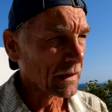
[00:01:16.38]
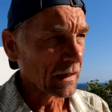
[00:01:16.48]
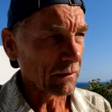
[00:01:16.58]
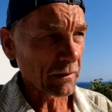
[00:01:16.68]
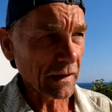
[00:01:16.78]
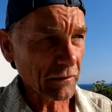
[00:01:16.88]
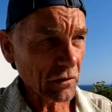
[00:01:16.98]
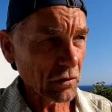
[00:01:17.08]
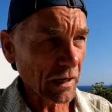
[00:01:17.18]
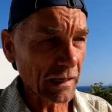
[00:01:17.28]
Well, that's a
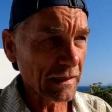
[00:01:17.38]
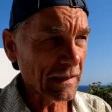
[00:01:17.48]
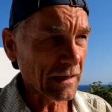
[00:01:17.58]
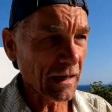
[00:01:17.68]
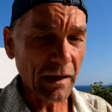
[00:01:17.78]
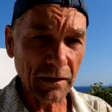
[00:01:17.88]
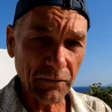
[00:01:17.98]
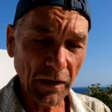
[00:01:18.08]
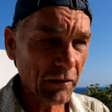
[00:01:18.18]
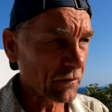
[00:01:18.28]
good idea on the
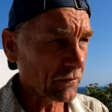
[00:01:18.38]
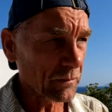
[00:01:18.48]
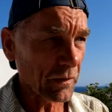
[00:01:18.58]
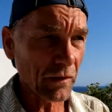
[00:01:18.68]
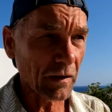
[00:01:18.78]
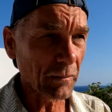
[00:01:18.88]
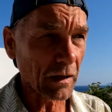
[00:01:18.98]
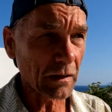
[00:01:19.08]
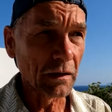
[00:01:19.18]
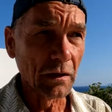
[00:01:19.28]
face of it, but think
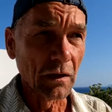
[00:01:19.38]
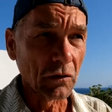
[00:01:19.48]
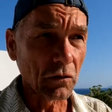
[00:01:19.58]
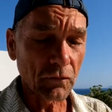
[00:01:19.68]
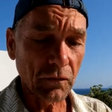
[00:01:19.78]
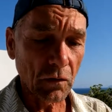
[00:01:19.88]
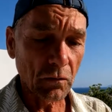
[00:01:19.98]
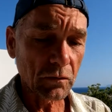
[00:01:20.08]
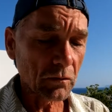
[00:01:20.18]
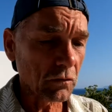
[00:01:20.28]
about it. Your
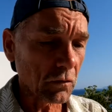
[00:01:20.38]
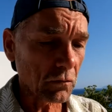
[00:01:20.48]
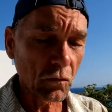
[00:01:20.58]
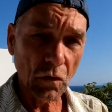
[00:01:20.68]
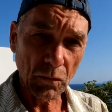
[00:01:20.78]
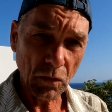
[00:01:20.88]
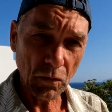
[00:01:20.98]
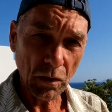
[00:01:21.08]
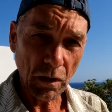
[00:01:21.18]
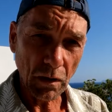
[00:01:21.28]
phone, your
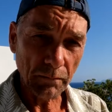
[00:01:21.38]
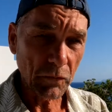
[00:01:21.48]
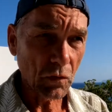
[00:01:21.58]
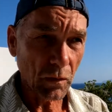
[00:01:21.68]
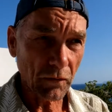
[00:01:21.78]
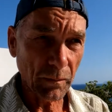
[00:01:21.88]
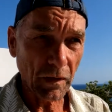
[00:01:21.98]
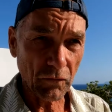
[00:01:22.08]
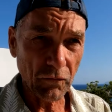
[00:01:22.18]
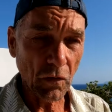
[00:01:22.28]
normal
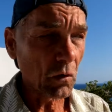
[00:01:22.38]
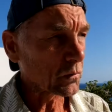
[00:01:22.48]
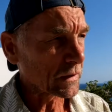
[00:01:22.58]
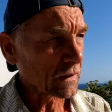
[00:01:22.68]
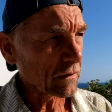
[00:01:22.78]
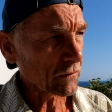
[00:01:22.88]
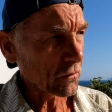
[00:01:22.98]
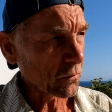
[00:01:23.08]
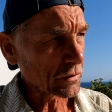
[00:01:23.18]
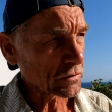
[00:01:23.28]
US-based phone, is
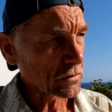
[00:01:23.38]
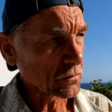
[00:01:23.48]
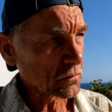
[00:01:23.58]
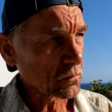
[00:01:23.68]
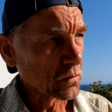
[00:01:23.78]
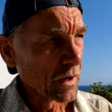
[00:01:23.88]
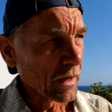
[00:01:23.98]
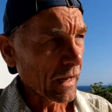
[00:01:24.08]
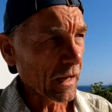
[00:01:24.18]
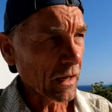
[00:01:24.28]
going to
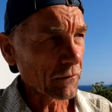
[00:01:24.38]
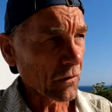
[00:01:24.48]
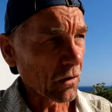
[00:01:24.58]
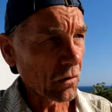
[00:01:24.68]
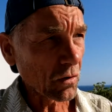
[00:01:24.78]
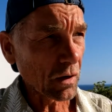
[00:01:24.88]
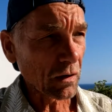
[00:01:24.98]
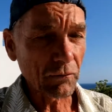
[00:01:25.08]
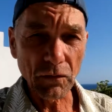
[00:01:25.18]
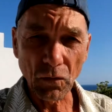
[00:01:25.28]
have all
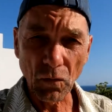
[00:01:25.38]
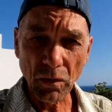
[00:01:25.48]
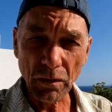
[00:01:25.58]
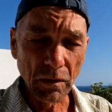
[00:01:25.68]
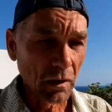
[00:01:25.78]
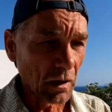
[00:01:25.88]
of your